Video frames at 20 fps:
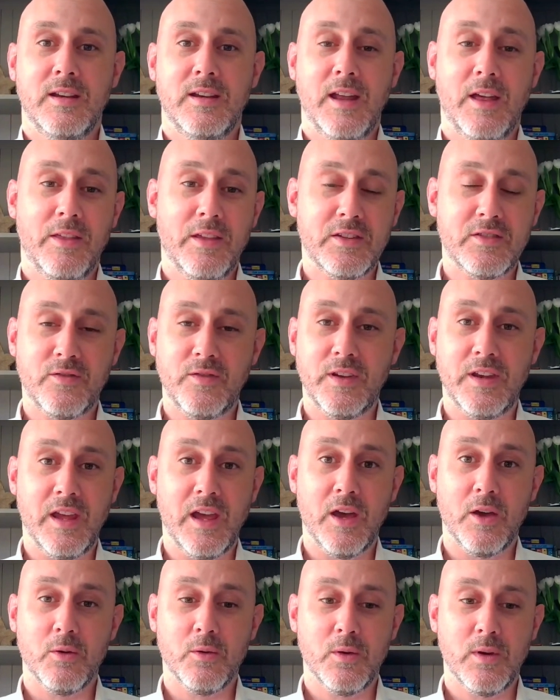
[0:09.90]
Now this
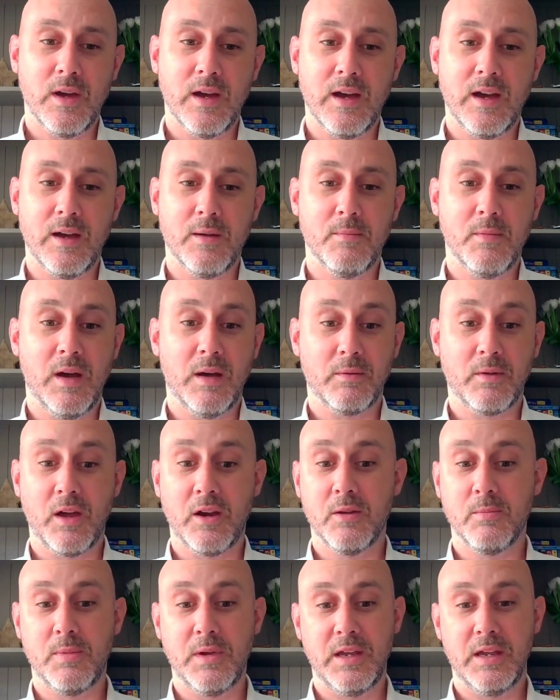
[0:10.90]
video, I'm going
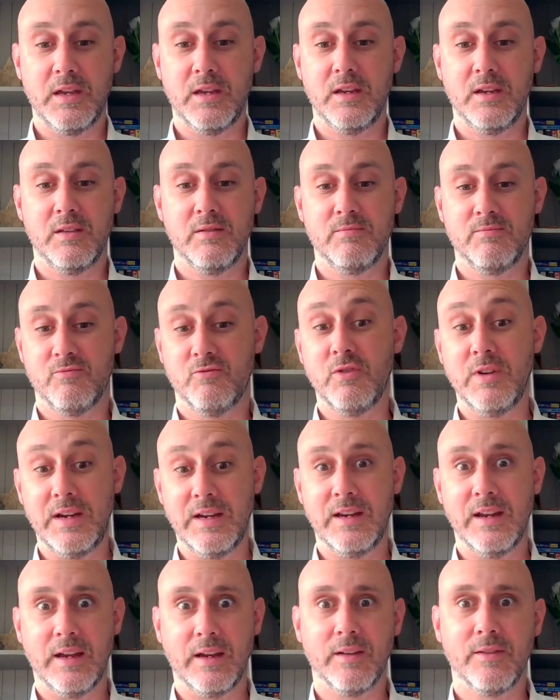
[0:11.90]
to be
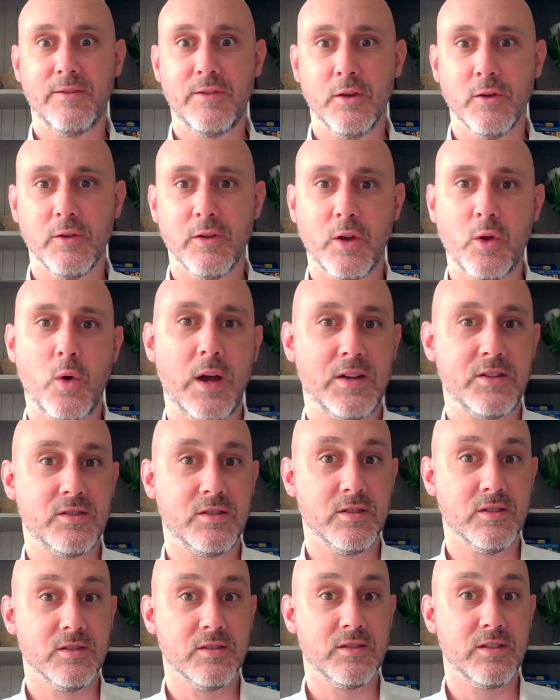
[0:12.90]
reading a few of the
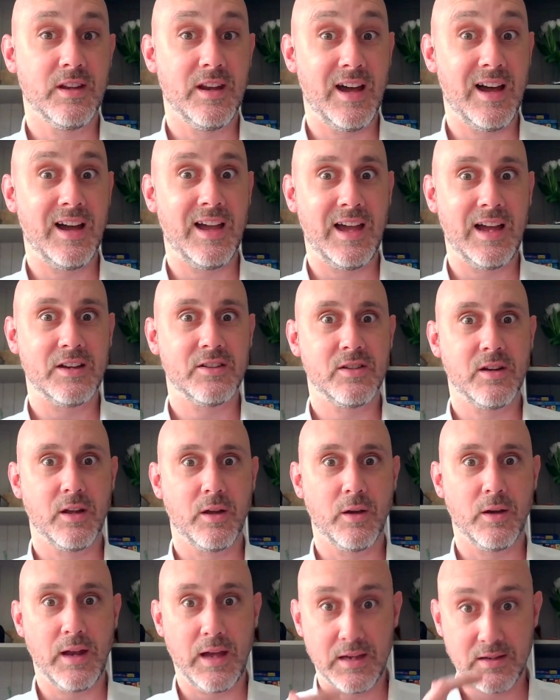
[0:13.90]
questions that I actually
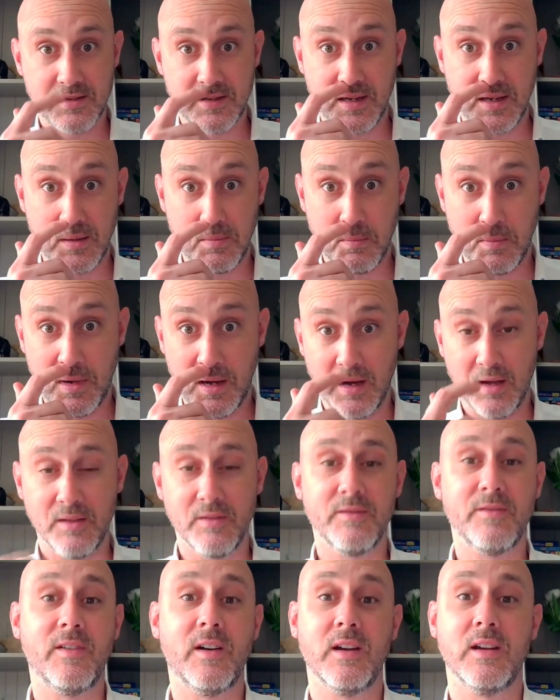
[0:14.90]
got asked in my
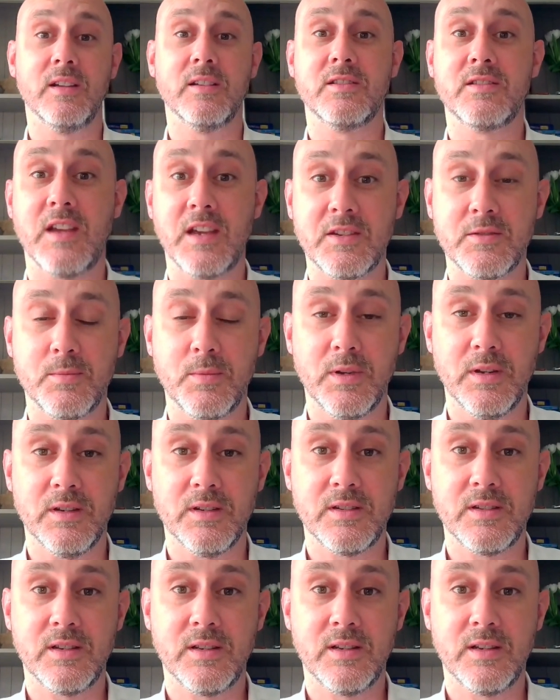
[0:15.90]
final
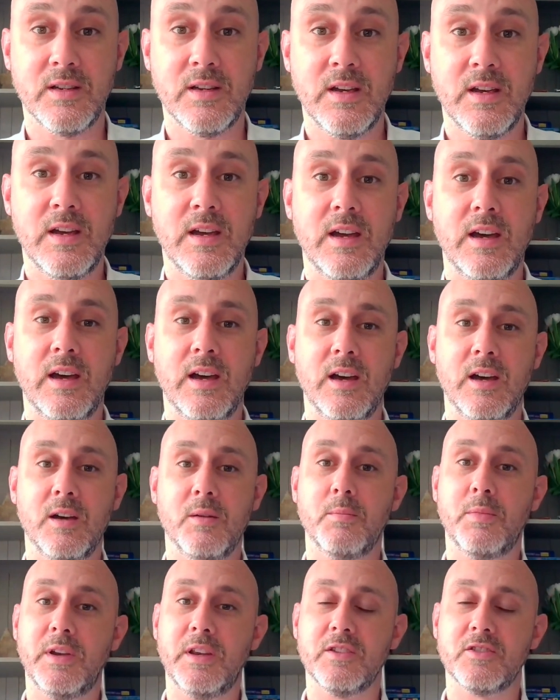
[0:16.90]
assessment.
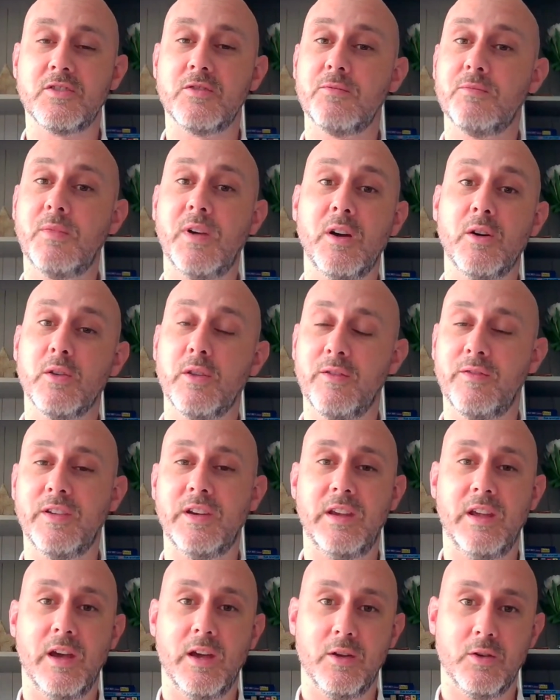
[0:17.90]
But in some of my other
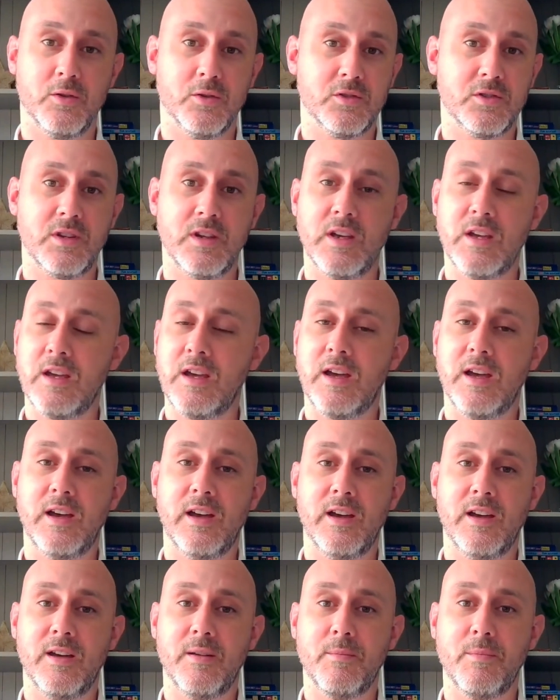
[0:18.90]
videos,
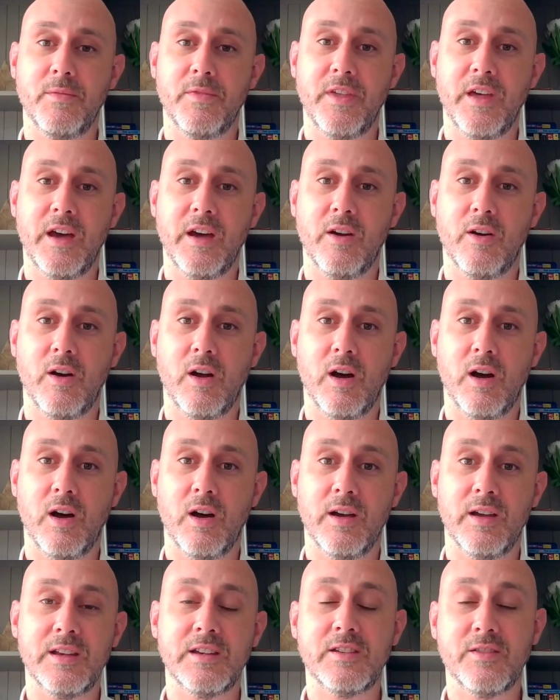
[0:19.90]
there
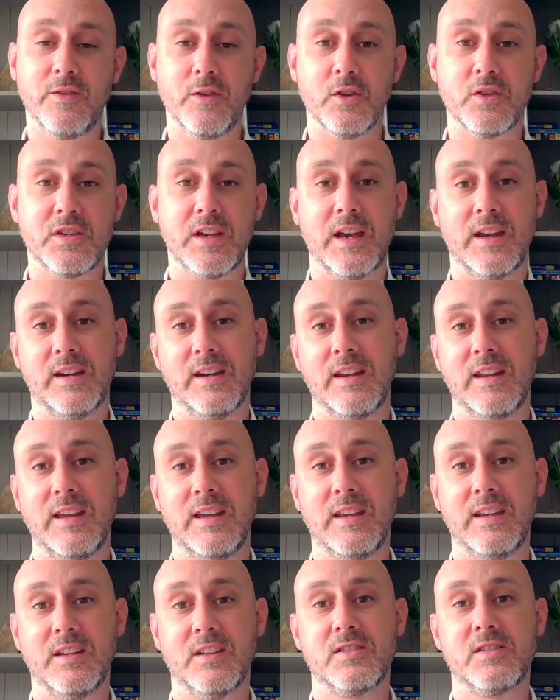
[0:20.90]
are interview
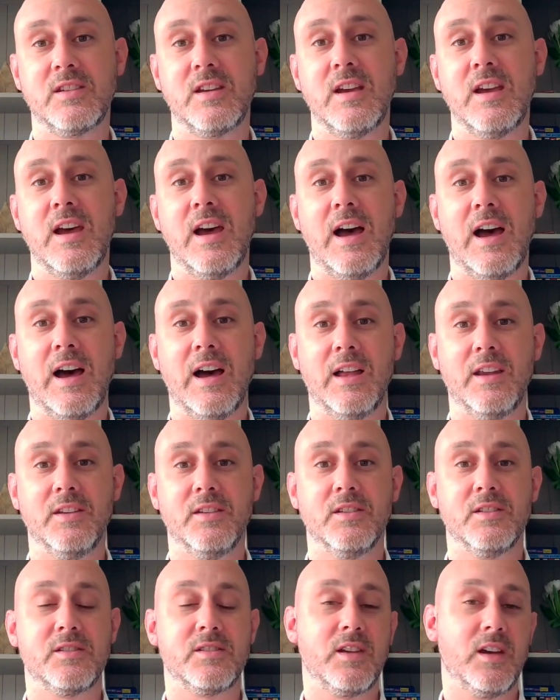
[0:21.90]
techniques
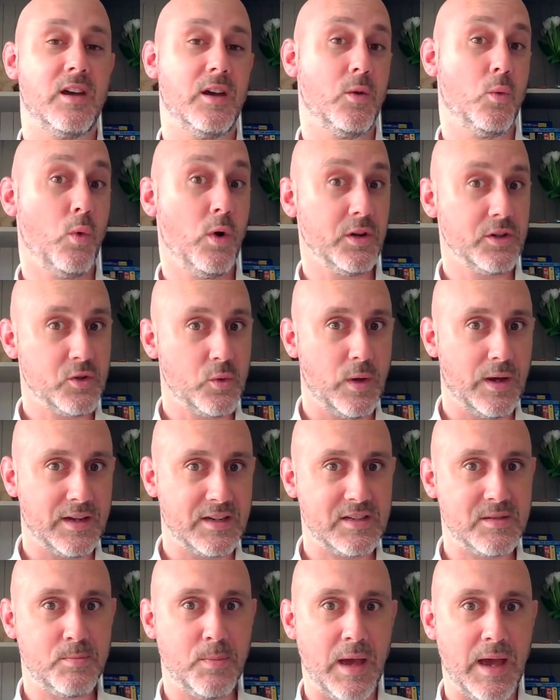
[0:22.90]
and what to
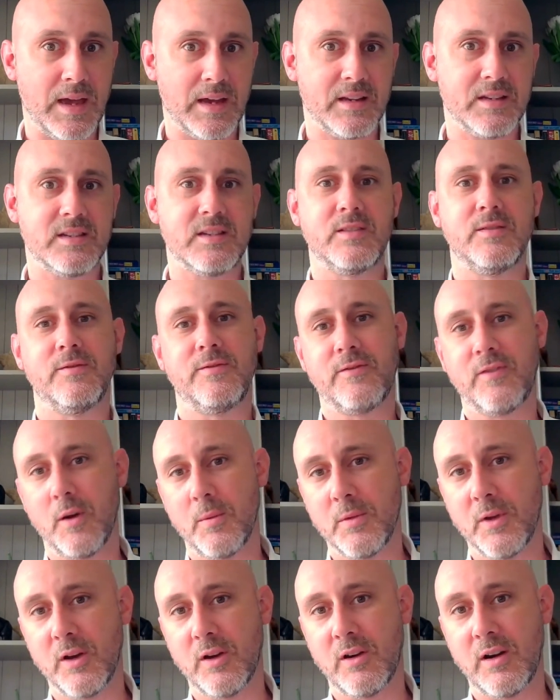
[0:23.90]
expect
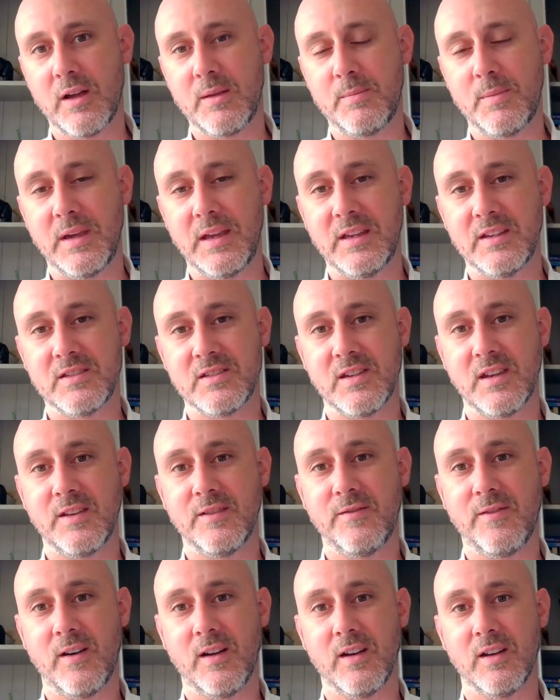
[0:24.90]
from your APC
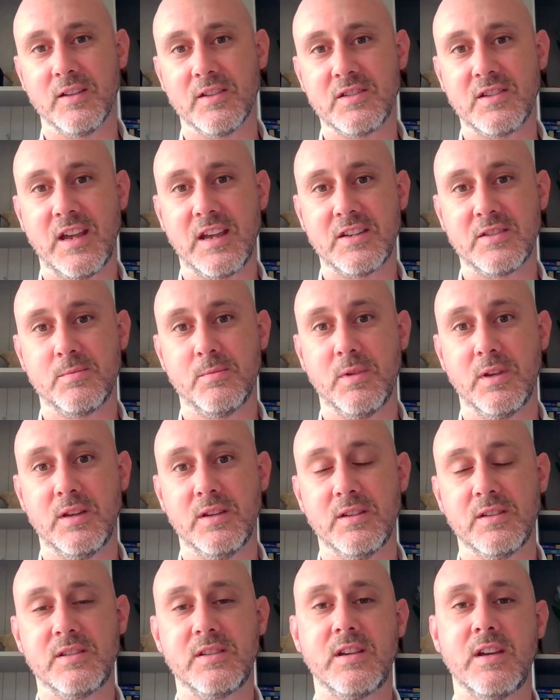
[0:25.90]
final
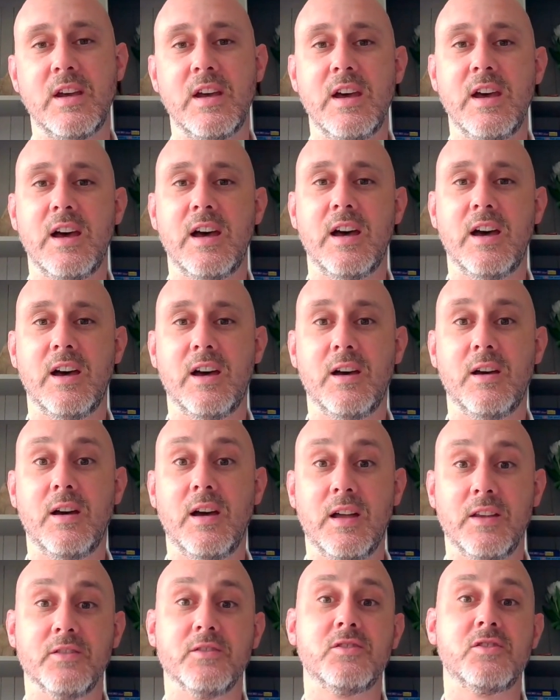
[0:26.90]
assessment
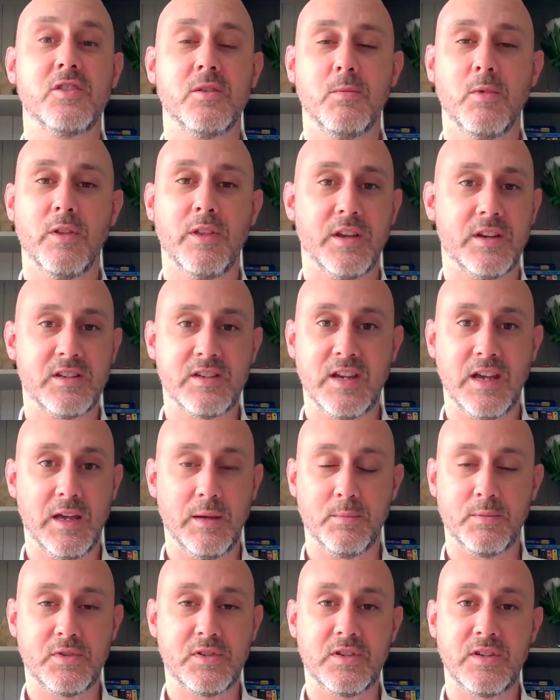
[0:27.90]
and some other
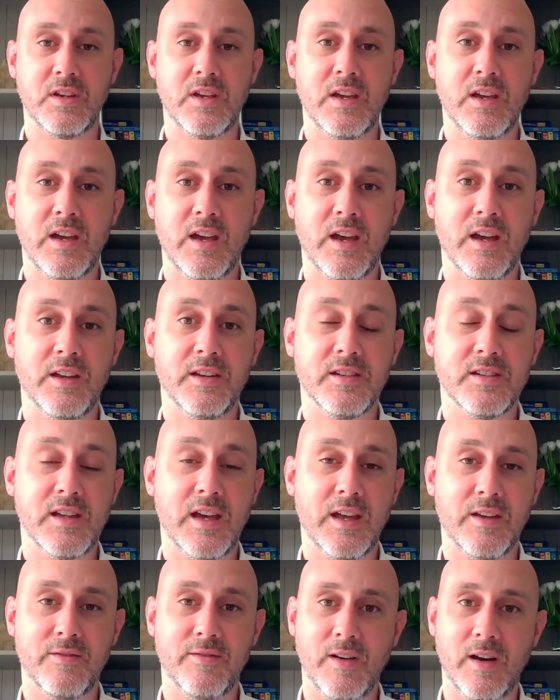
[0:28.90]
tips and
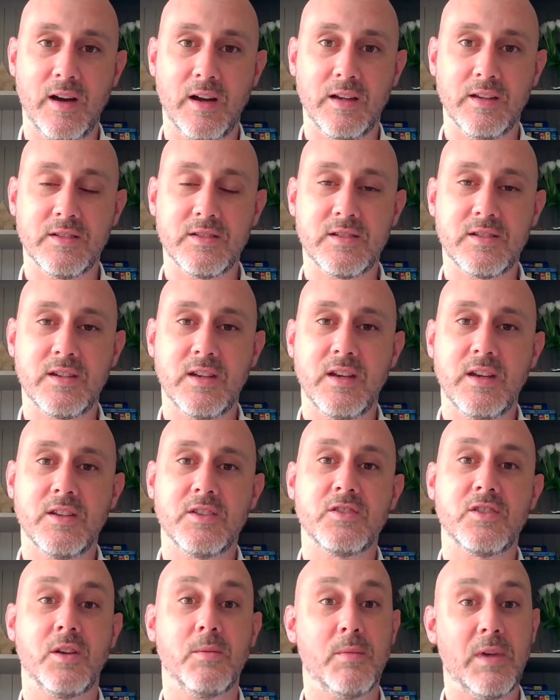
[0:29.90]
advice.
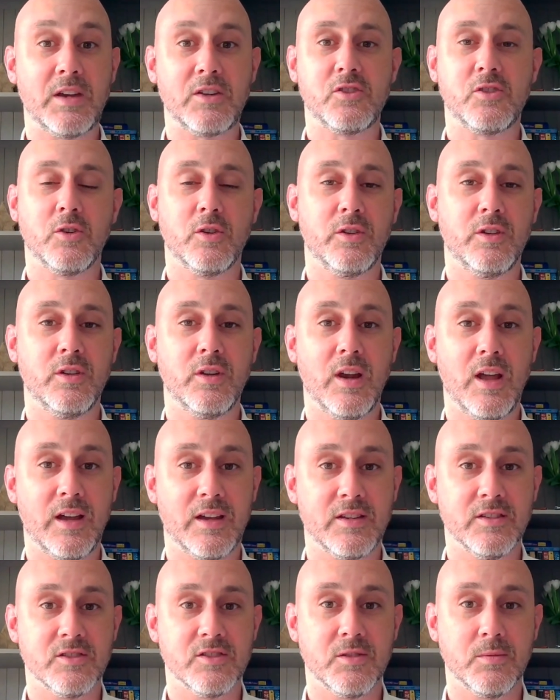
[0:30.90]
So make sure you
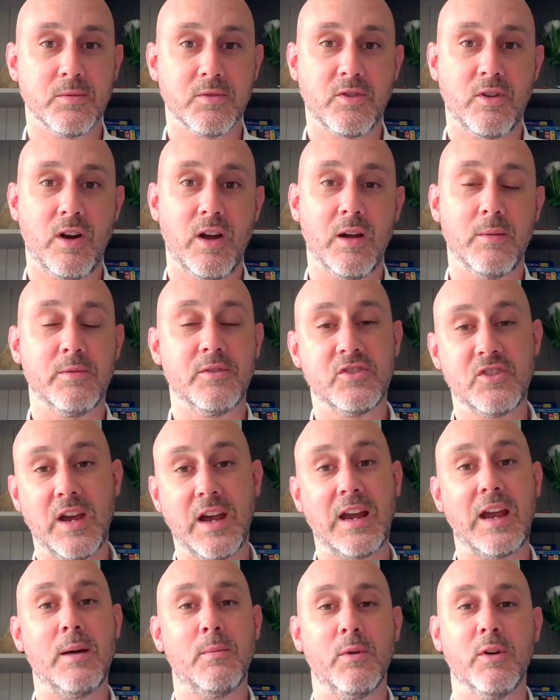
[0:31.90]
like and subscribe and
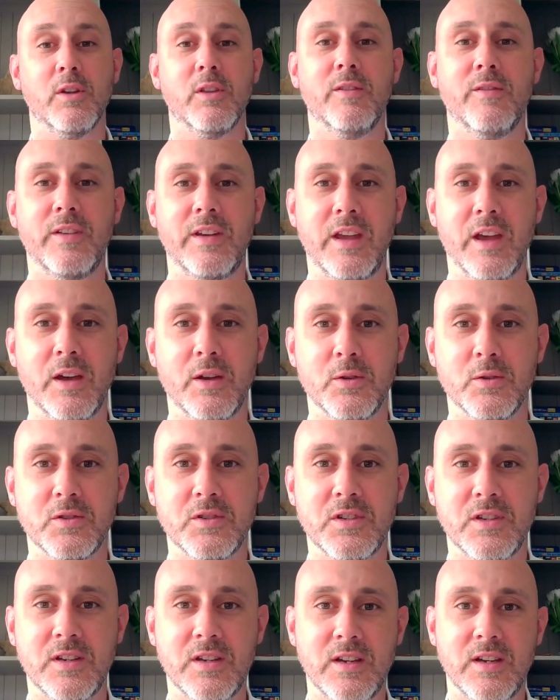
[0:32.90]
check out my other
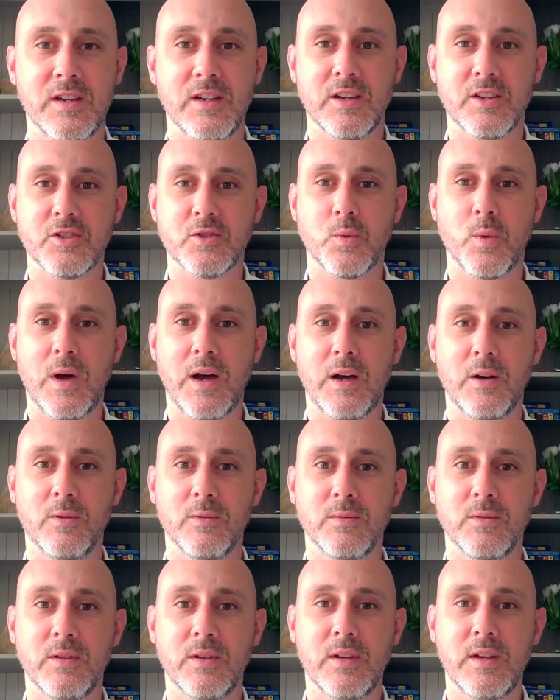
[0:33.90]
videos as
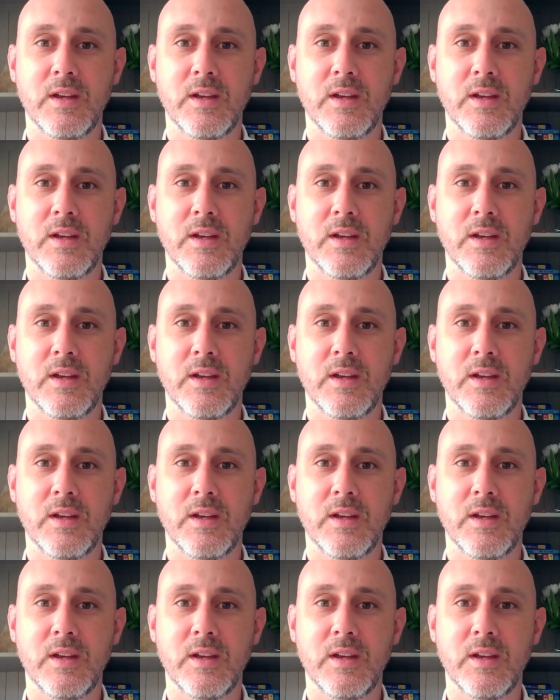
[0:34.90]
well.